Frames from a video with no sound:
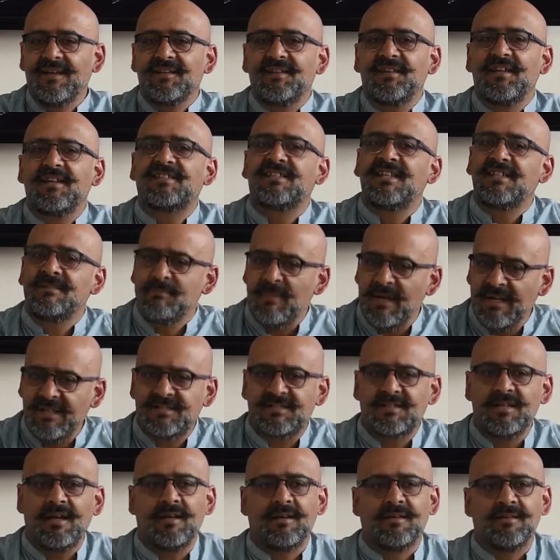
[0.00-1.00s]
This is my
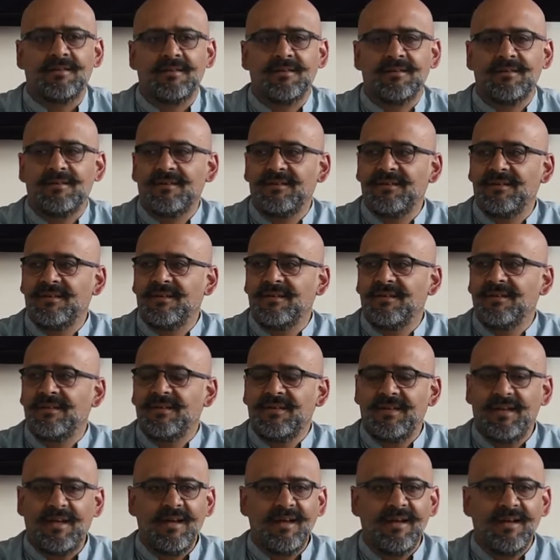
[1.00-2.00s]
son.
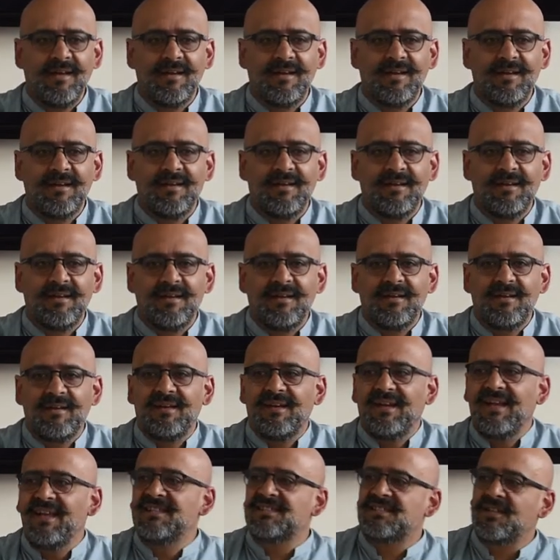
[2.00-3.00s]
Yeah?
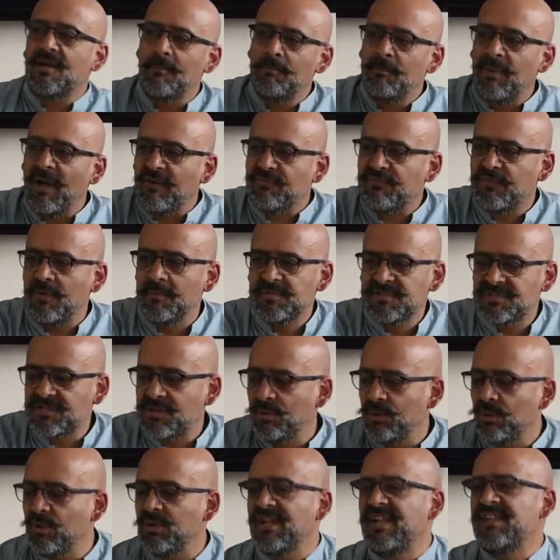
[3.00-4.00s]
He's come back from
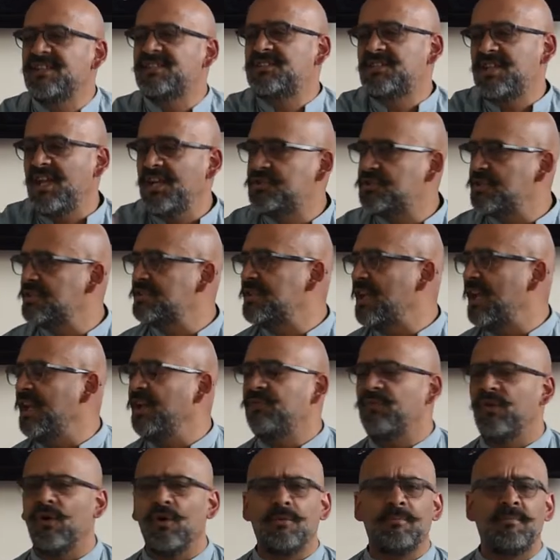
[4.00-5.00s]
school. His teacher
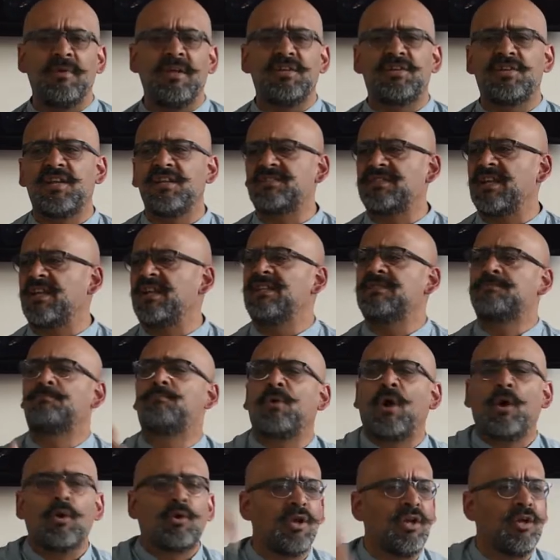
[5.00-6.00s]
telephoned me. He said he's
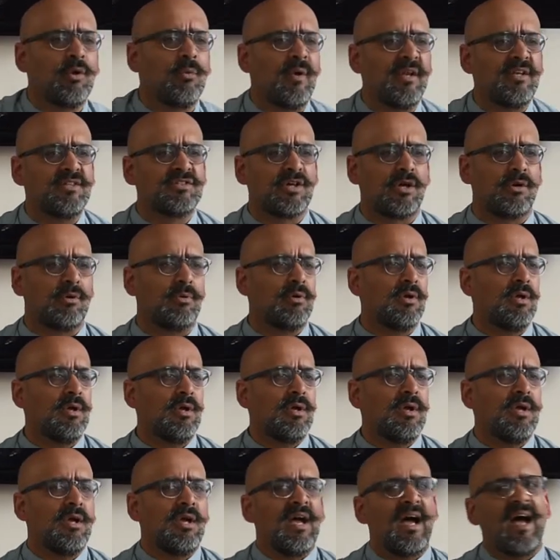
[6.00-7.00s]
broken a window.
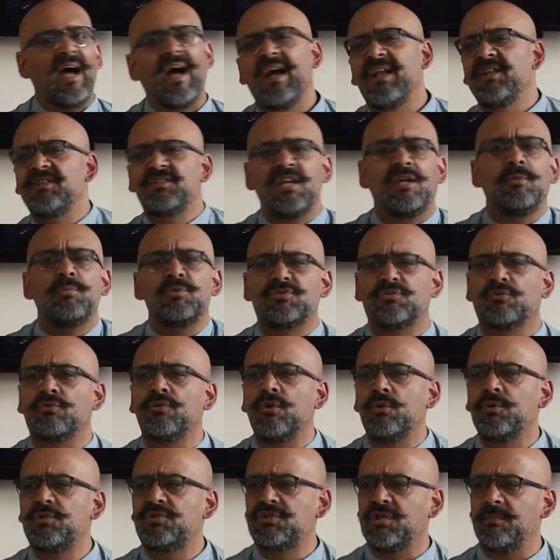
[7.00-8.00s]
And he was
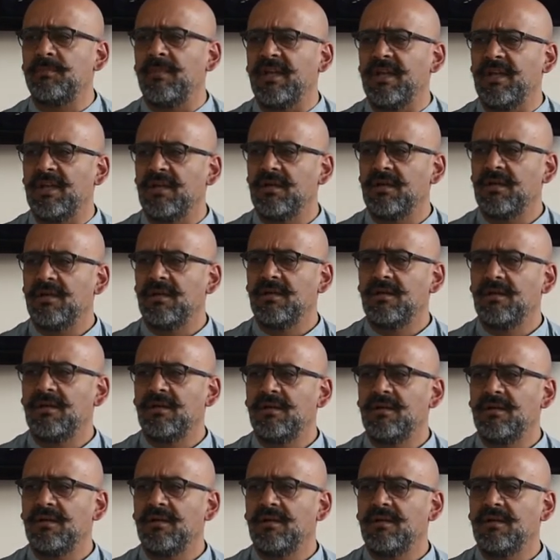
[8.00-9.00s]
rude to me.
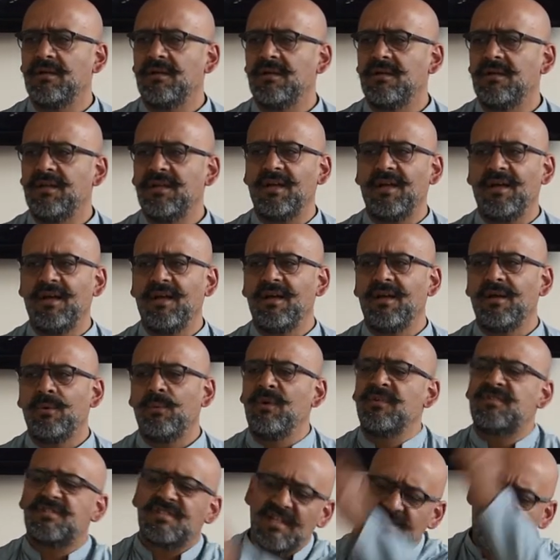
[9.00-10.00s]
Yeah?
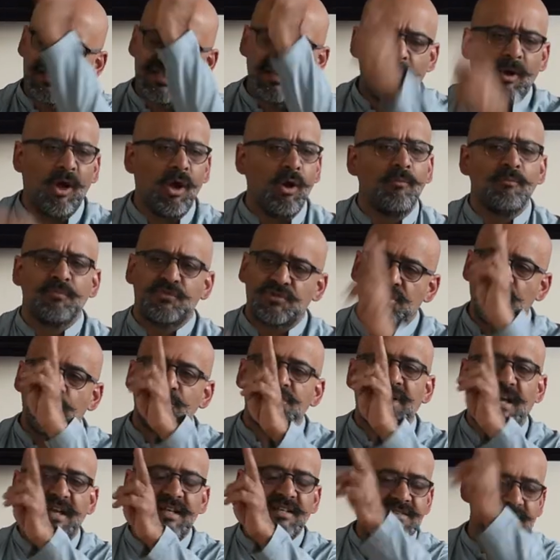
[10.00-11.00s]
We sent him home. 2
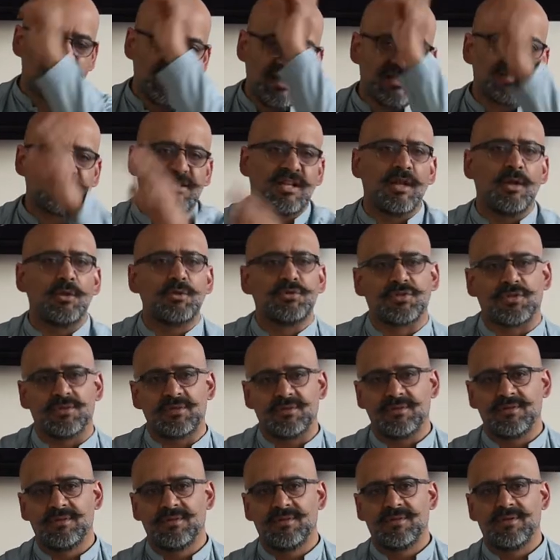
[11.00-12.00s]
days
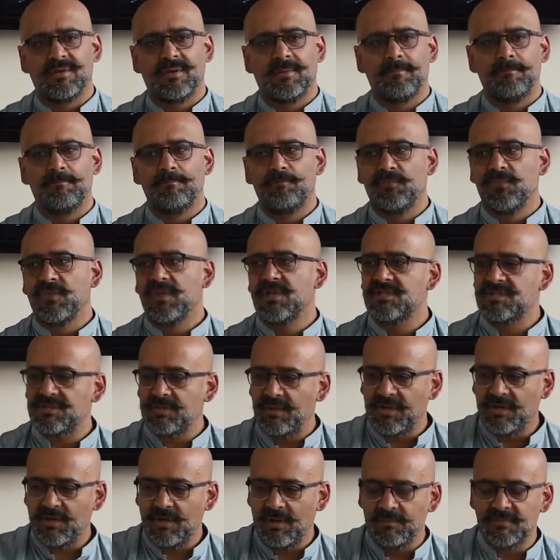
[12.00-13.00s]
exclusion. So
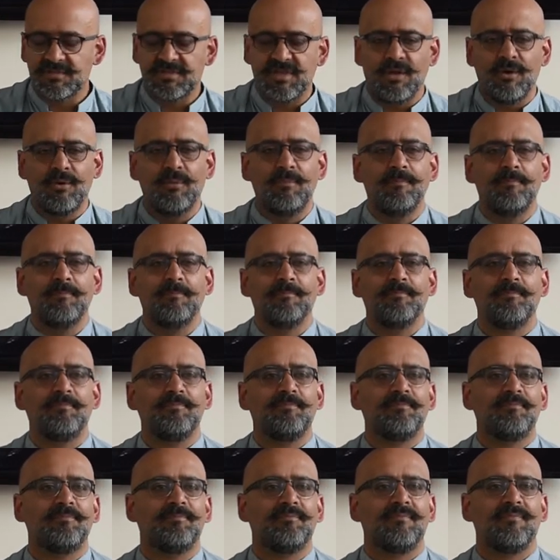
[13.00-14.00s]
he comes home.
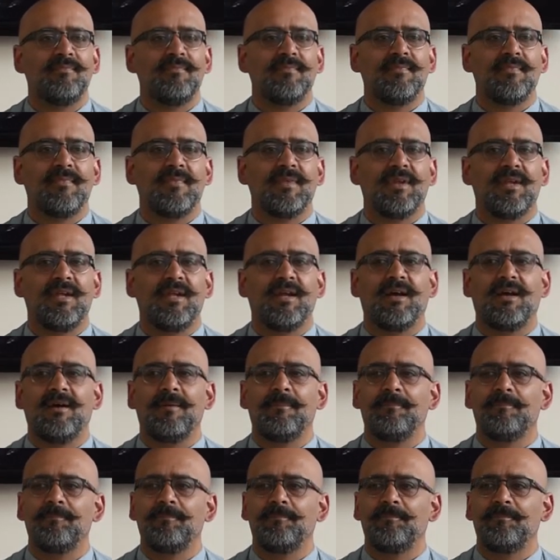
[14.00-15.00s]

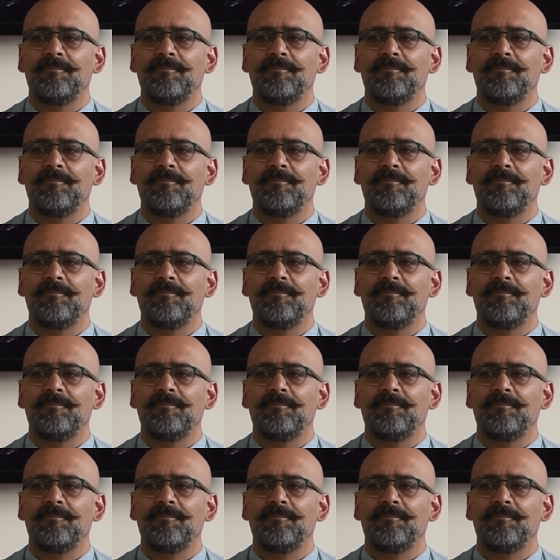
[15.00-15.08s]
Yeah?